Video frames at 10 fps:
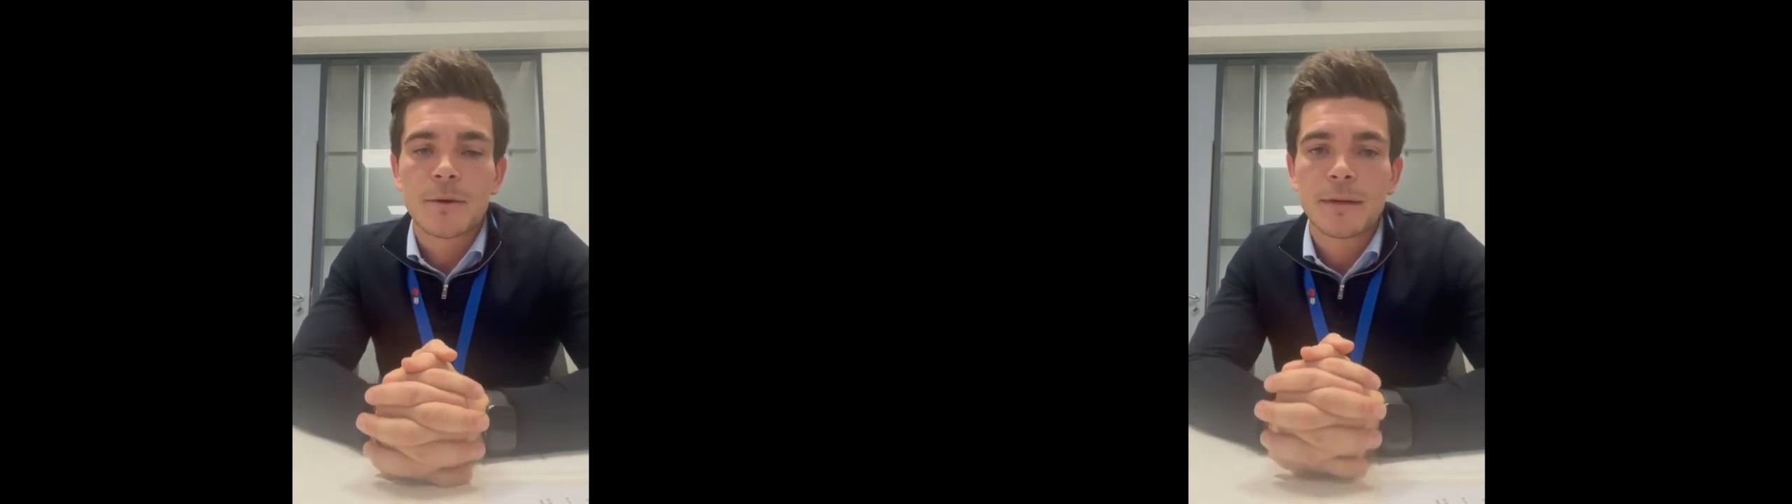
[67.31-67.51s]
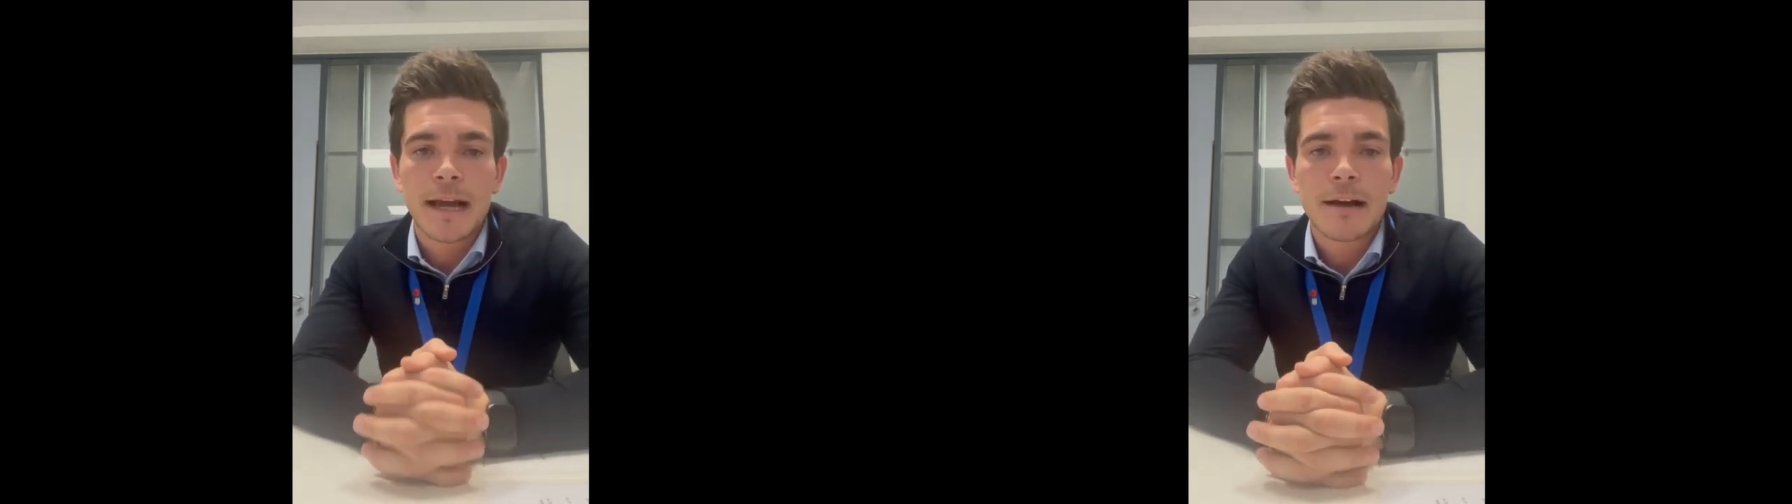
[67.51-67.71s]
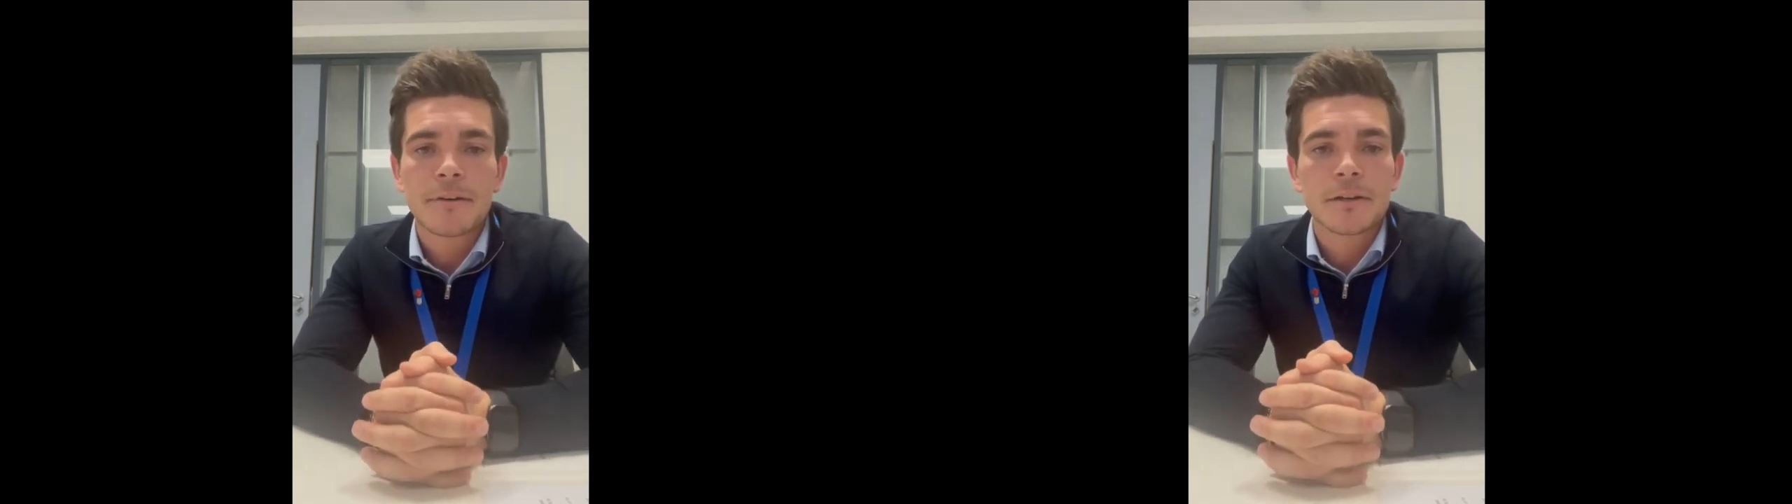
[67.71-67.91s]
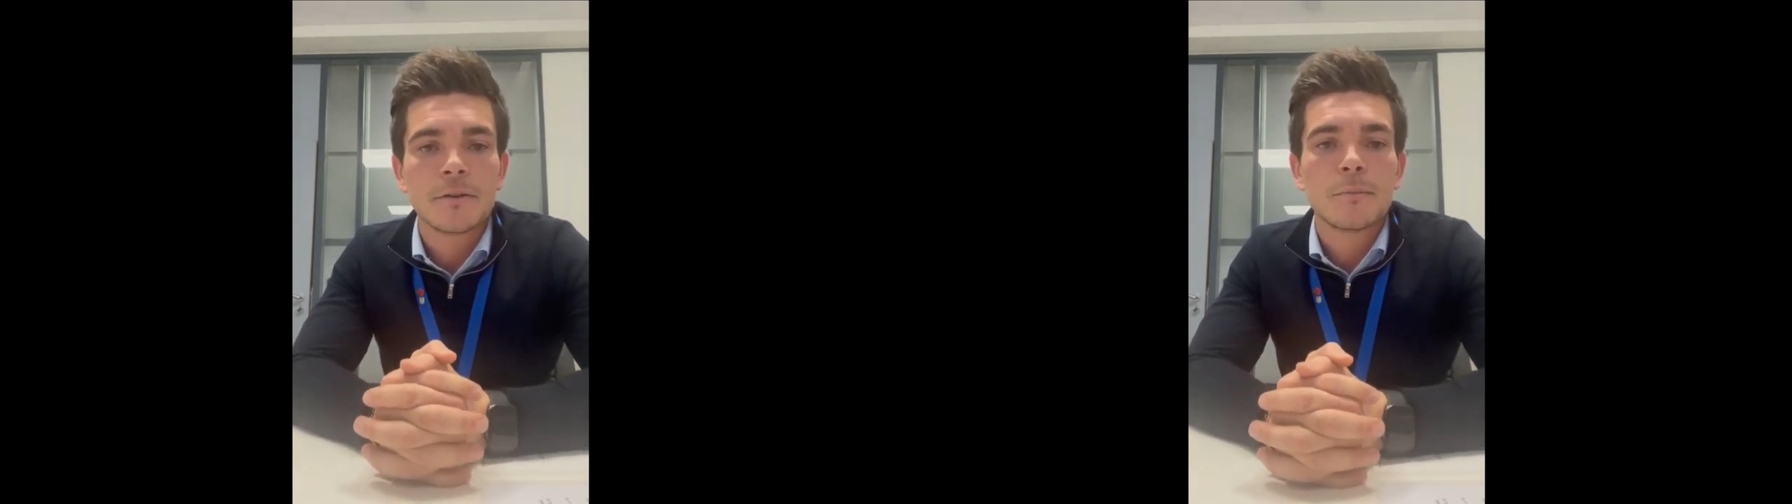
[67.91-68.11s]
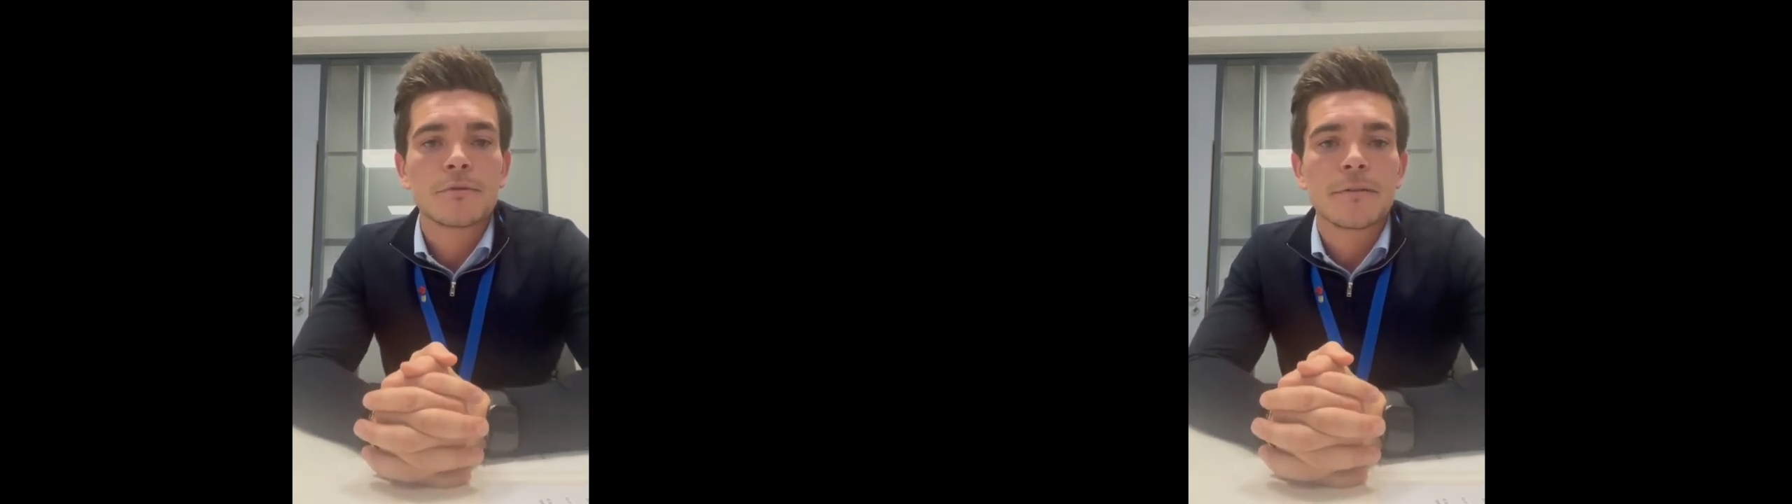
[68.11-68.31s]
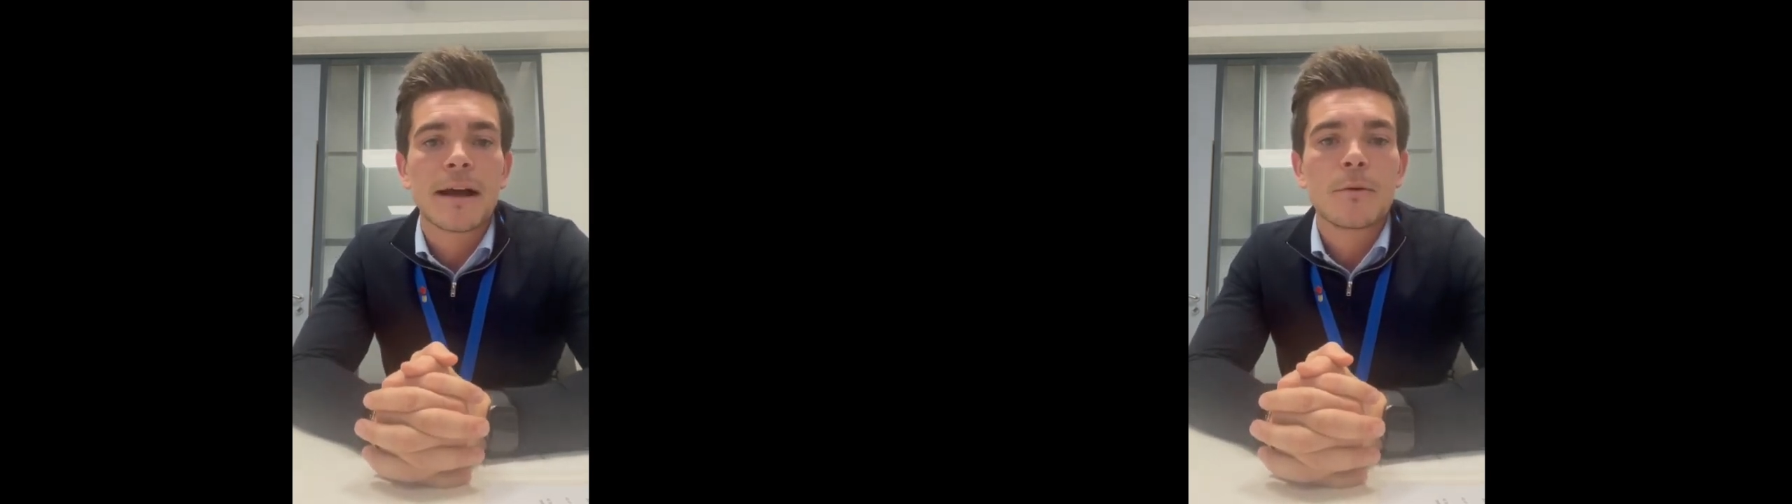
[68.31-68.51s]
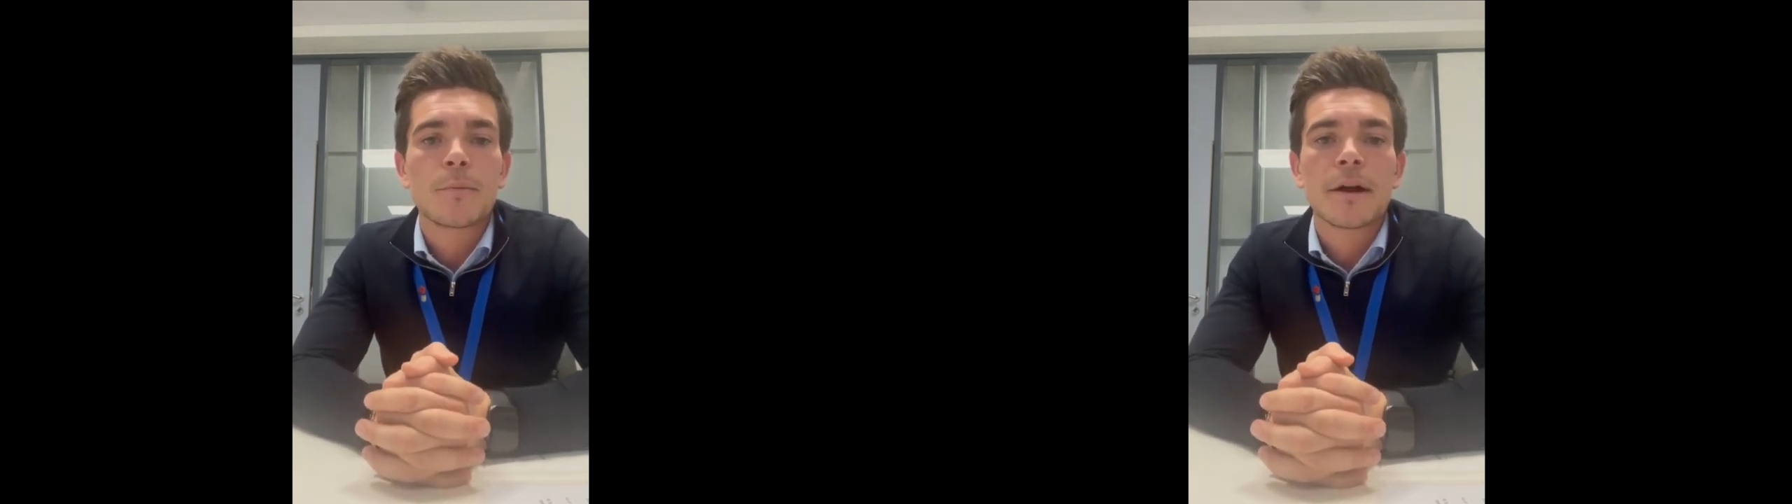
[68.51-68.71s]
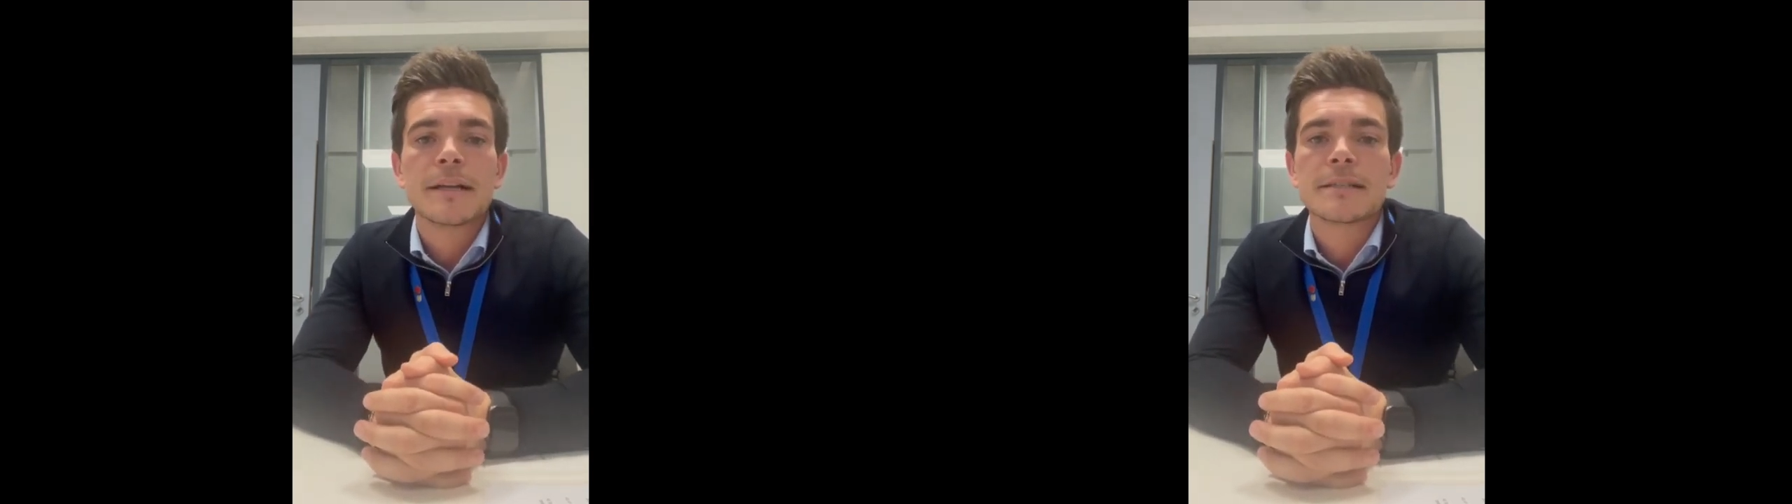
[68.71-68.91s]
So we have had a number of
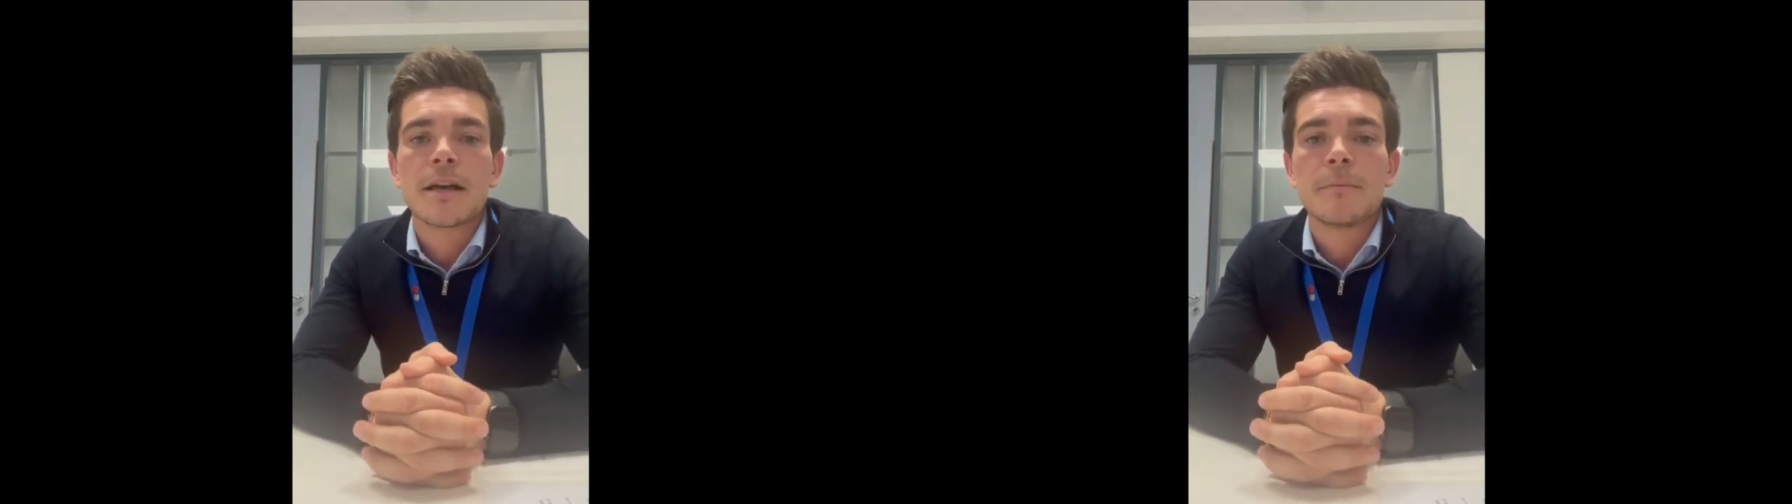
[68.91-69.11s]
outbreaks,